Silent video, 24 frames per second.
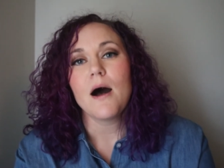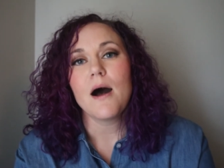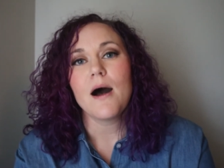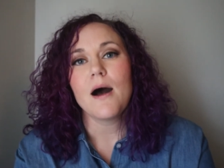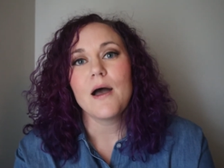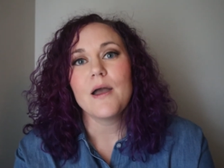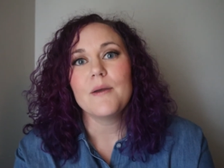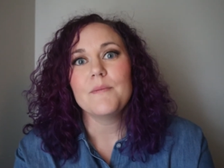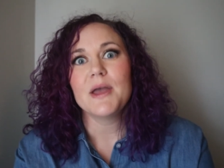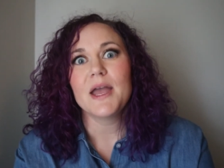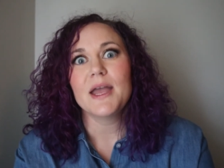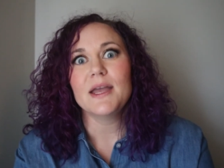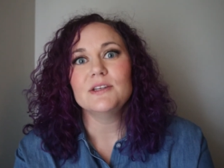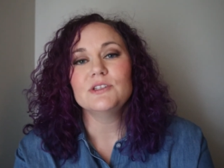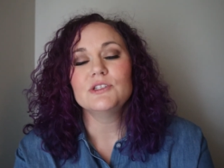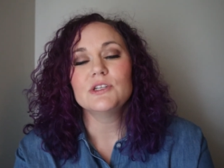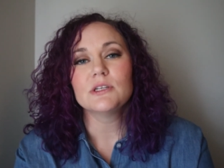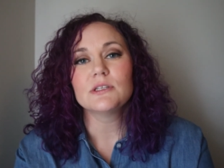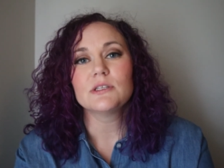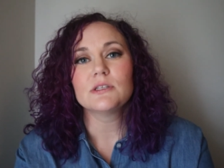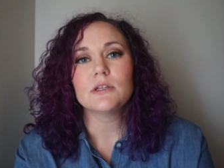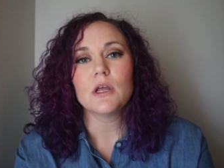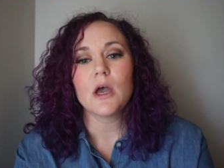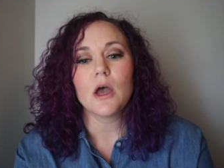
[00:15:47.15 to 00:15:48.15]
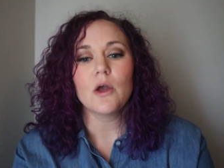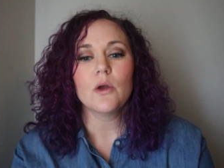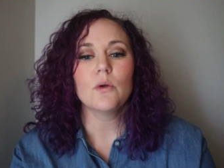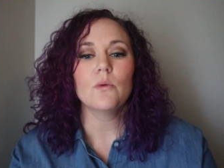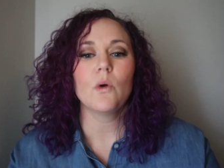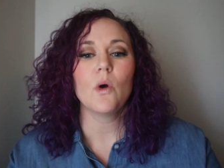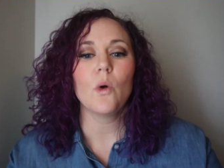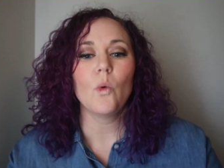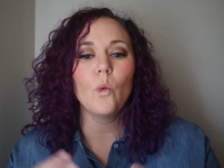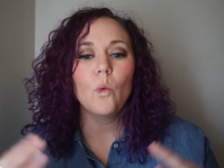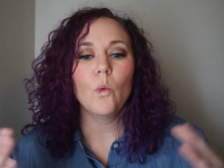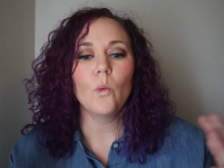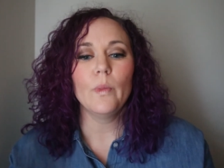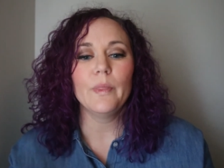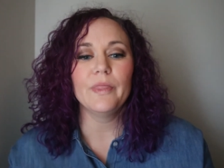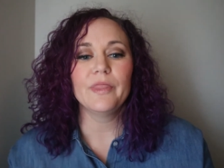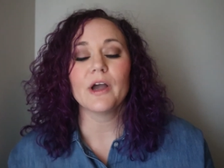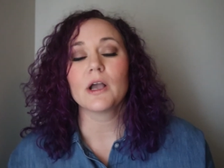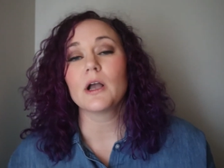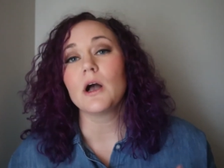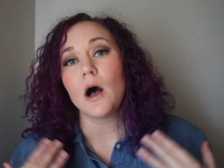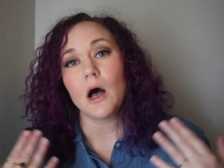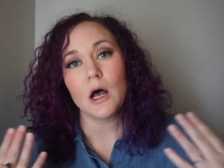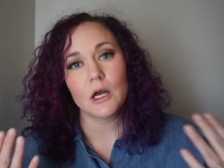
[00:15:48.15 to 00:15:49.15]
And just know
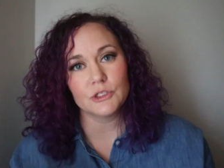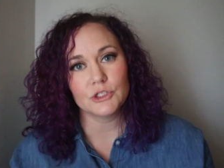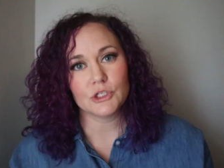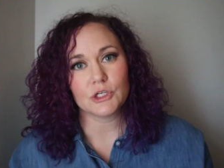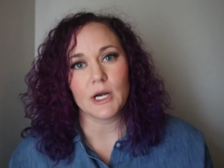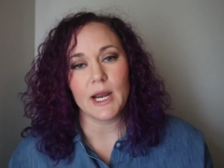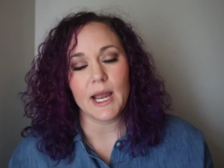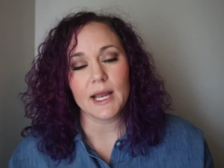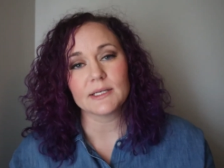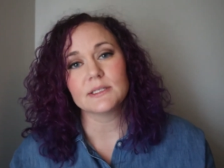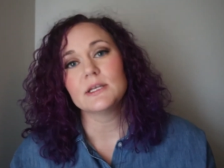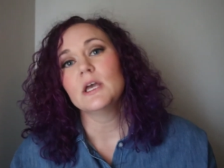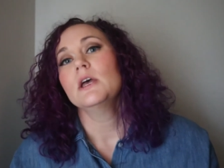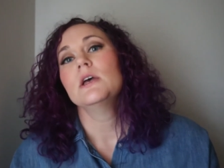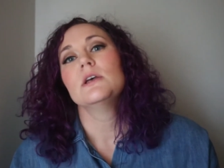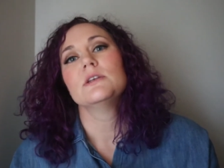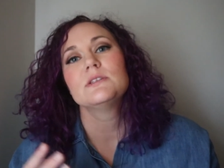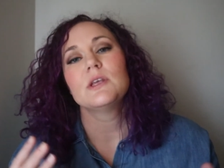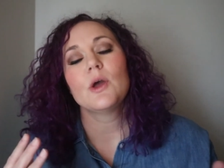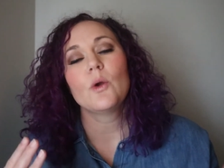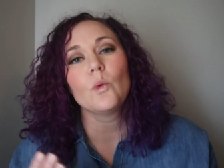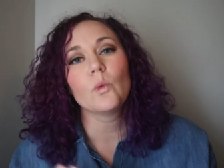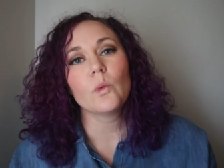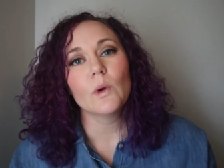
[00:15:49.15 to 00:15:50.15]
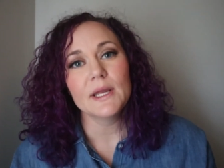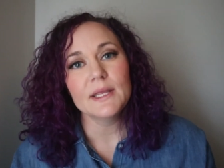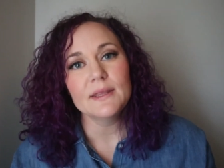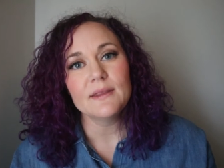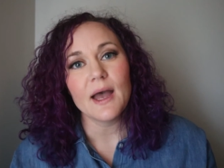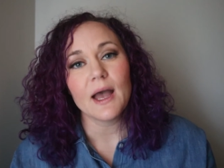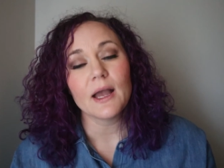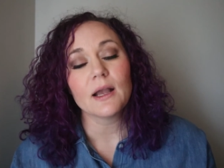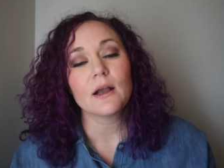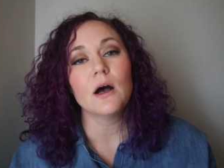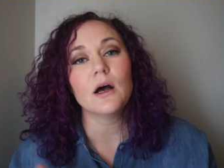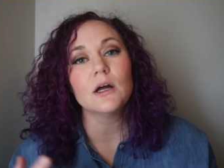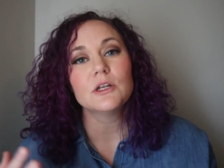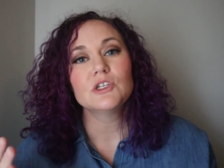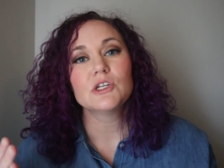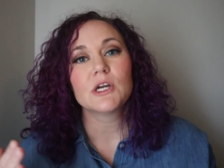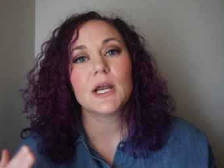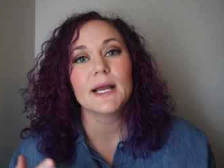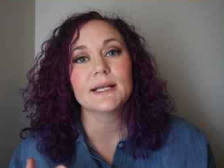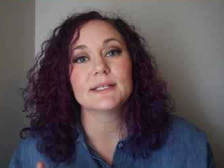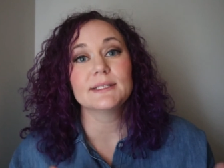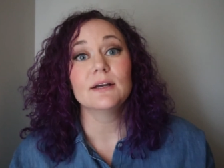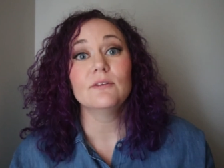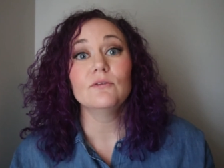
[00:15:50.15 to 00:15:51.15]
the contract. So read that
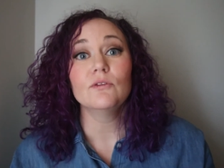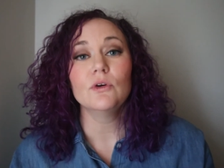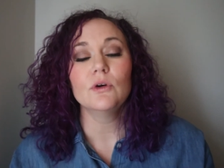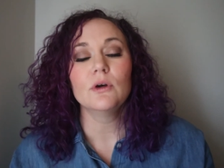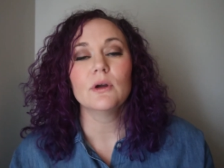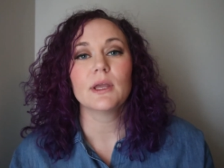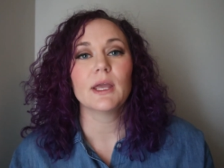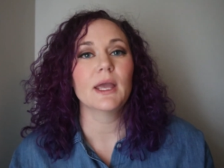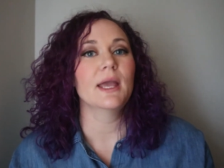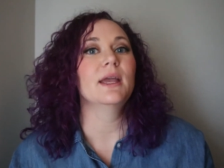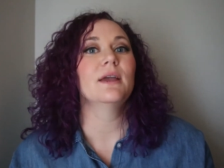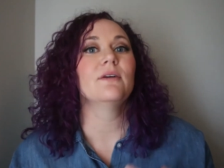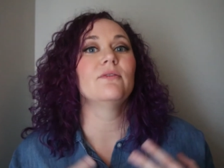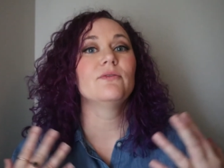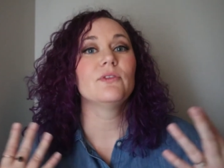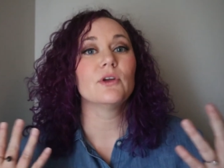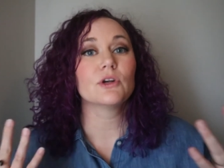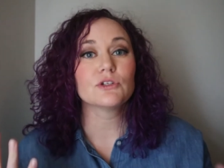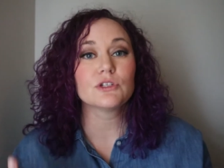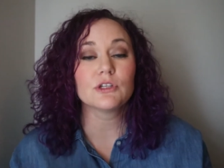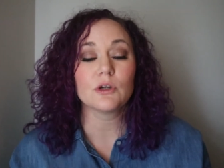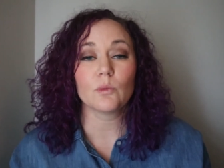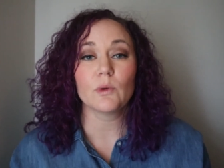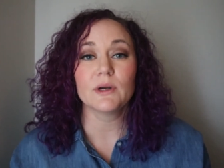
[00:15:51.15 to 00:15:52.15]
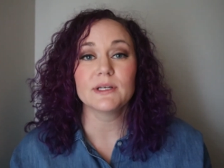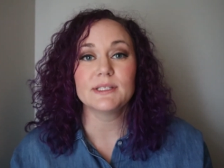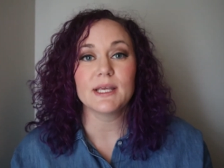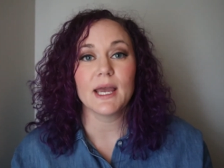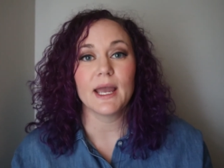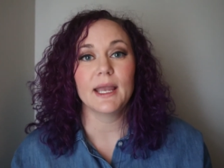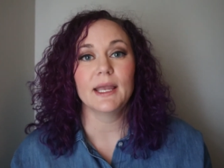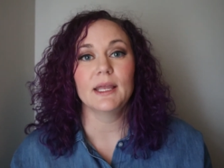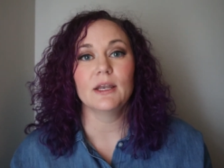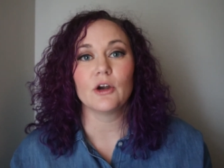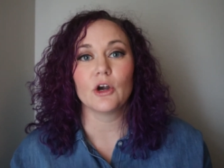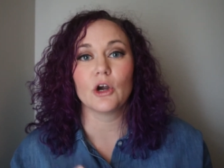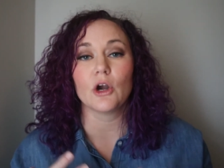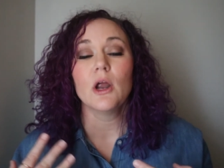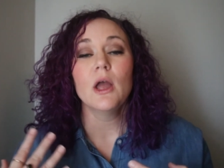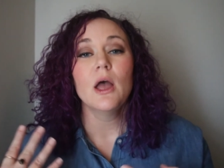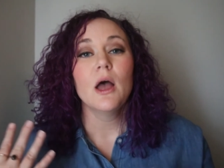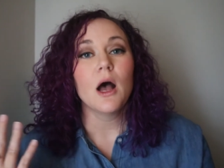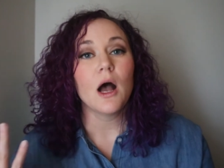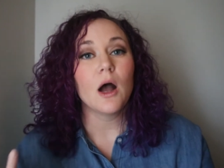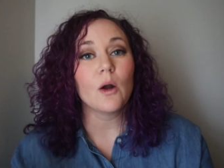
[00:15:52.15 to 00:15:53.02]
contract and look if there's a retainer.